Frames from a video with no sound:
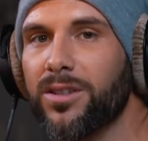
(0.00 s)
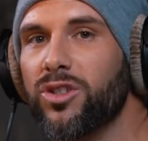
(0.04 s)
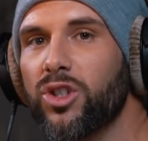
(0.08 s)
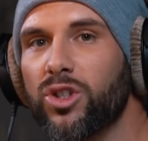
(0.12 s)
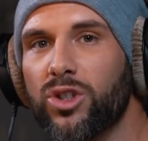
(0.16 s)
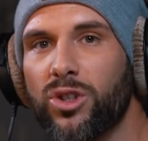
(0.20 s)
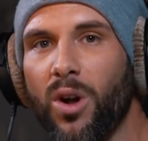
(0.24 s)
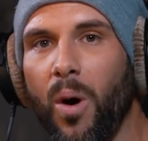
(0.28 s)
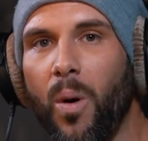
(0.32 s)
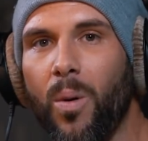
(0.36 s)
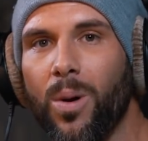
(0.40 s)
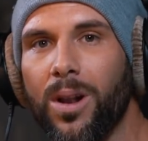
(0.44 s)
it's
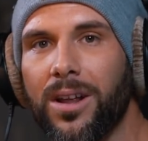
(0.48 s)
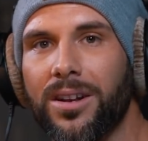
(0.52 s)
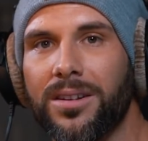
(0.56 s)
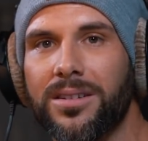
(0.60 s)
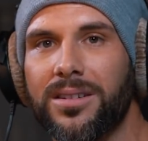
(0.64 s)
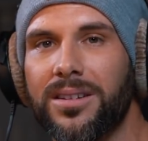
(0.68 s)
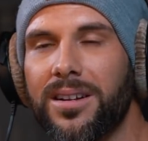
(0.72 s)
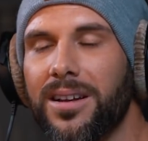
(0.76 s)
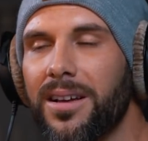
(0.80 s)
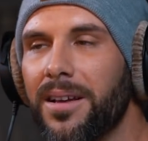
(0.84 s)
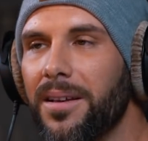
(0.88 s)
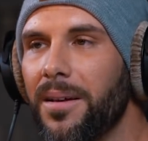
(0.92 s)

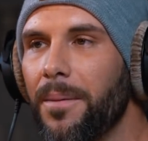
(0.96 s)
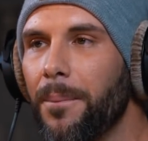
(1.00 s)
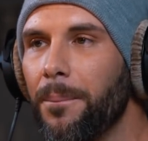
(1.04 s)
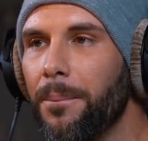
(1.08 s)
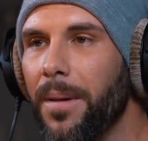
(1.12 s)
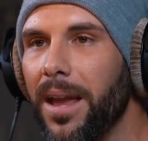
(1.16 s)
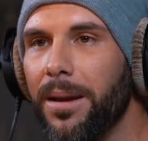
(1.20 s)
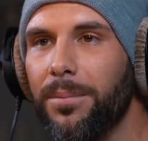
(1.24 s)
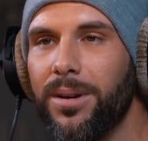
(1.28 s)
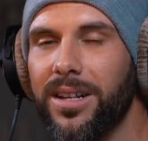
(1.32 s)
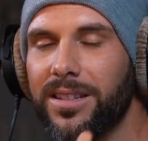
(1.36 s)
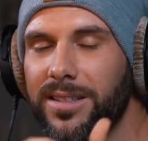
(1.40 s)
stolen,
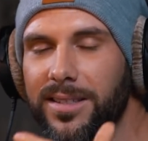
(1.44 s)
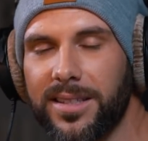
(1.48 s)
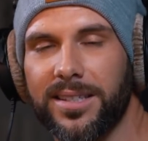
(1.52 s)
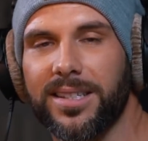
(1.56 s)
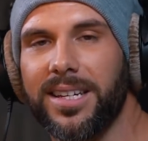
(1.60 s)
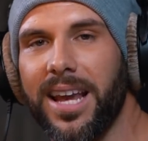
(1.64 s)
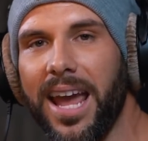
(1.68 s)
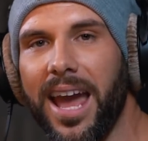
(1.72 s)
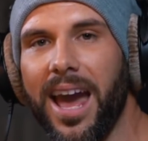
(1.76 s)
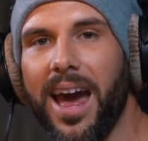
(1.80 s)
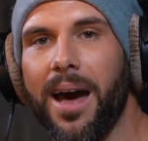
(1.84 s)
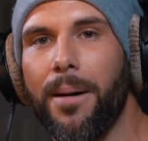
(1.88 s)
maybe it's
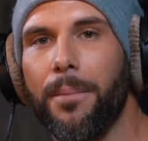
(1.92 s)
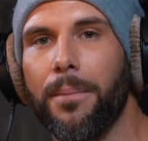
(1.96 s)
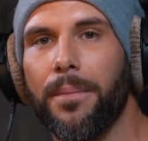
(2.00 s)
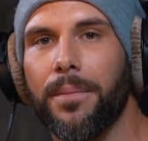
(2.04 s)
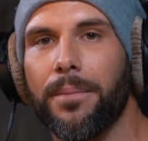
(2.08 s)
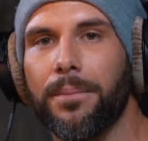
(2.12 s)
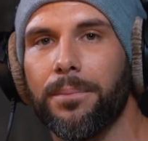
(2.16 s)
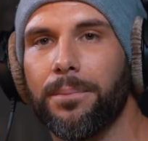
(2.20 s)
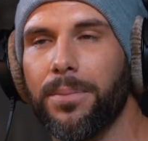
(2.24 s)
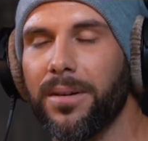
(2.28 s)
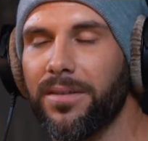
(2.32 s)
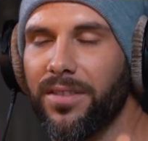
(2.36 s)
scam,
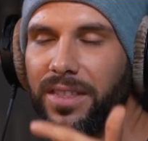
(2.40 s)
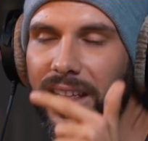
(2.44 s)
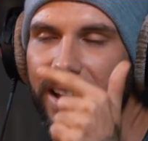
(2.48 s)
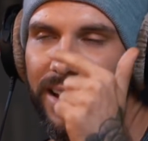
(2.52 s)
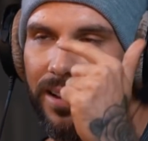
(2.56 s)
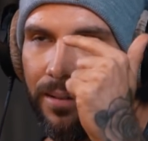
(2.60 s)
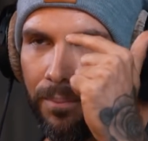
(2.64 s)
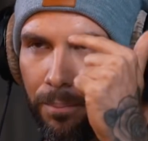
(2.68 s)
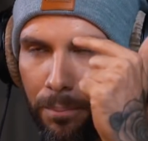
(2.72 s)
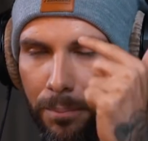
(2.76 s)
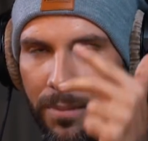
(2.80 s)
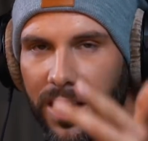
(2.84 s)
but
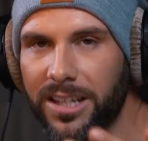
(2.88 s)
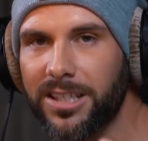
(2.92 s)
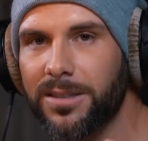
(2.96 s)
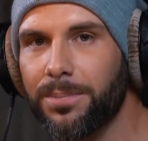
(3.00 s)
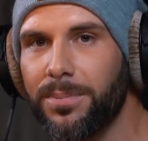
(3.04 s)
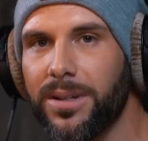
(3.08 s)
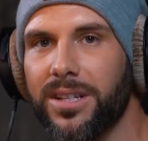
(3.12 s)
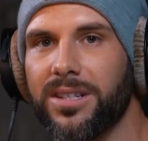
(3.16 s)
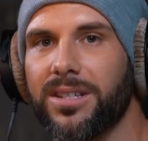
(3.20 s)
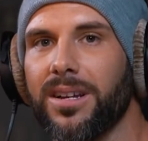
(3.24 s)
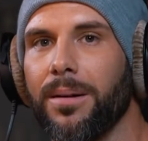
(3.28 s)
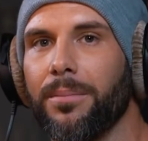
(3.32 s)
there must
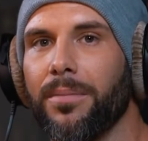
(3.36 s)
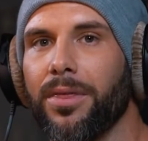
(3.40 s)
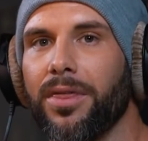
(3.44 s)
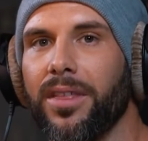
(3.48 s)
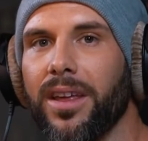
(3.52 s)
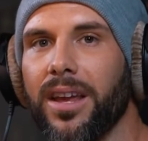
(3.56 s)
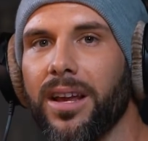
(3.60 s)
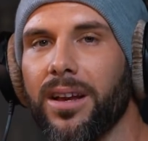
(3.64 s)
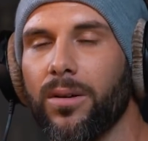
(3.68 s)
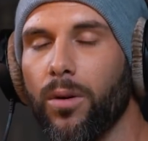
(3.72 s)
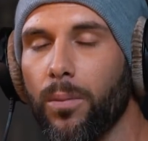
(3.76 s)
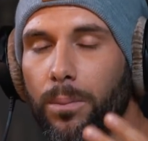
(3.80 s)
be
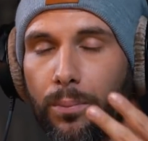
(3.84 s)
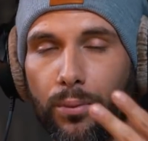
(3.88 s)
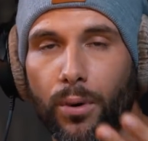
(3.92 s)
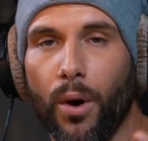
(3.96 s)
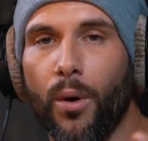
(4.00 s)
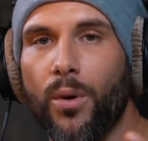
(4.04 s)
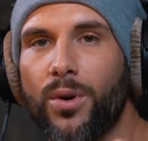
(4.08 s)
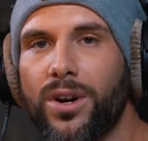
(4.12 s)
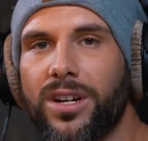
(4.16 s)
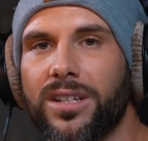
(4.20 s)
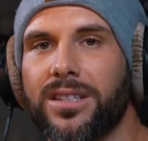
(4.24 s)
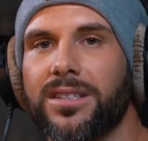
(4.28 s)
something, or
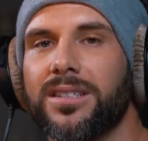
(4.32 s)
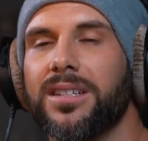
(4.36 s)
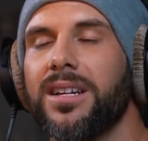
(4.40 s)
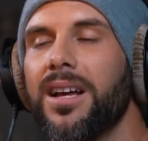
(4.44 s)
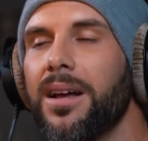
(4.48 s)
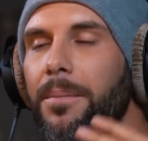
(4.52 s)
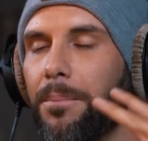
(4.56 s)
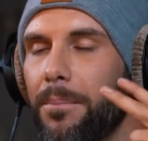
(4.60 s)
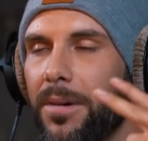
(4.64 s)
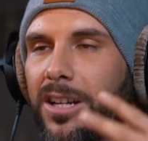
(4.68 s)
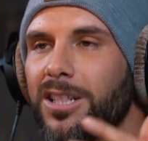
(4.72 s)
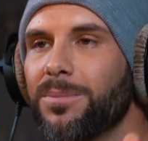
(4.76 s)
broken,
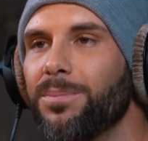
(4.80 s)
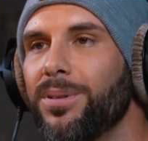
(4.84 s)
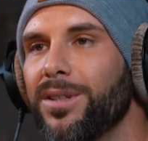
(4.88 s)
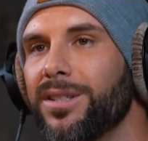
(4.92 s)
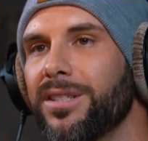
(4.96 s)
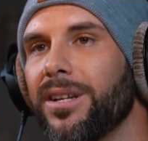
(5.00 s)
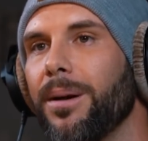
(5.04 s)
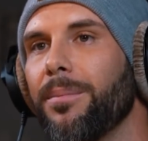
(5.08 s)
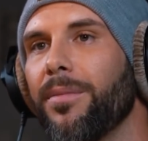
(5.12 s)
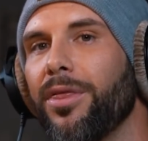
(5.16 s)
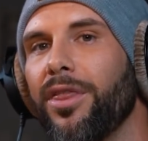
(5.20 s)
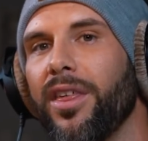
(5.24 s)
must be
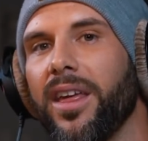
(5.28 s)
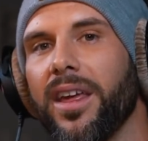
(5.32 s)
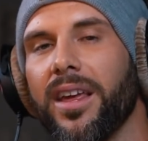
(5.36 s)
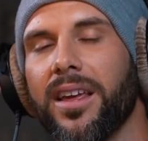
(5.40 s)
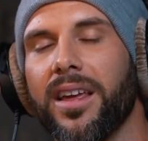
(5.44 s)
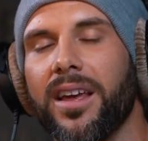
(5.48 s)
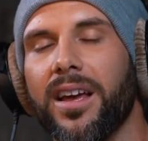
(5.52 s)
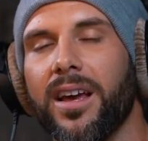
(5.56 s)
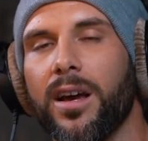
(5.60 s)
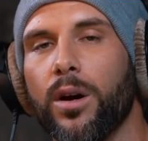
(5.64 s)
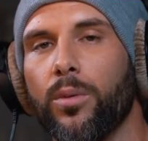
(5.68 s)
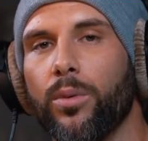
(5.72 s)
something
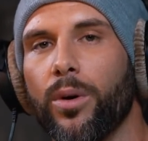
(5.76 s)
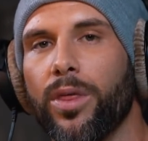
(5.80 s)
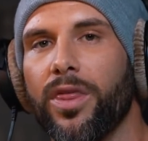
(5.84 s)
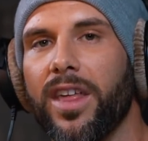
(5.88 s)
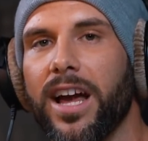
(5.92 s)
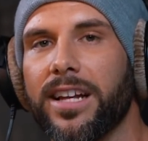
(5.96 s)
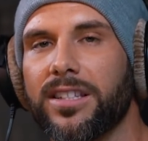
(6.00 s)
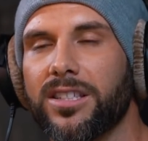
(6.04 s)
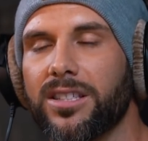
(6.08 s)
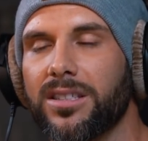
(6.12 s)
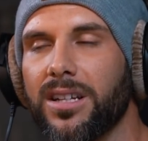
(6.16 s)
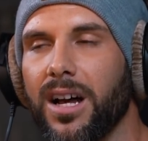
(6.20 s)
with
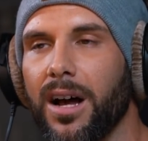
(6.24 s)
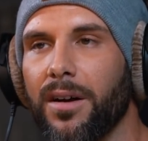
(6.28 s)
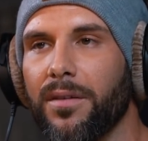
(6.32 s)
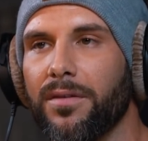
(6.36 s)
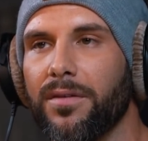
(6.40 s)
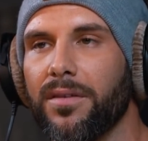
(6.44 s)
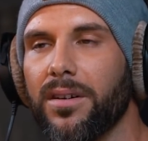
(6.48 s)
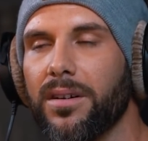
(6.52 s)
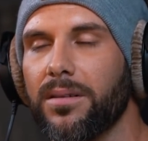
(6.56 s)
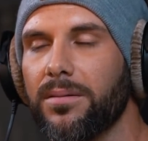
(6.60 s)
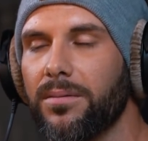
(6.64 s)
that stuff.